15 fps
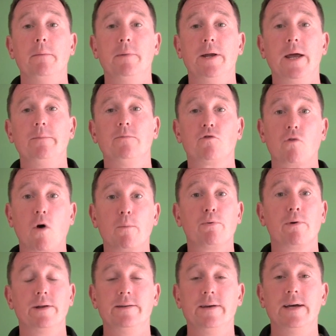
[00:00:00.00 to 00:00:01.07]
Hi, my name's
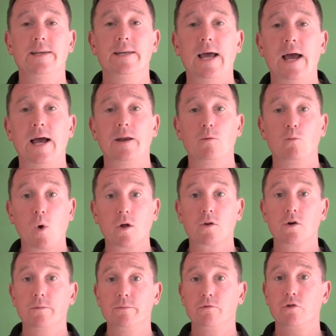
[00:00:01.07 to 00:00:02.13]
Rob Brinded and
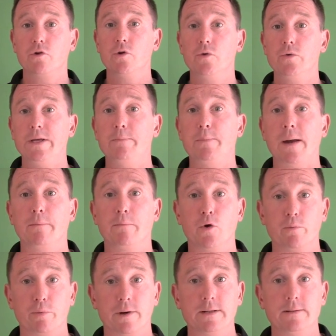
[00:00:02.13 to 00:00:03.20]
welcome to Knee
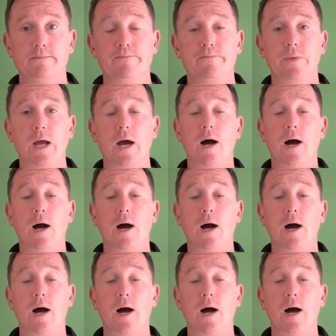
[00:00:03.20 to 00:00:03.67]
Pain Blueprint.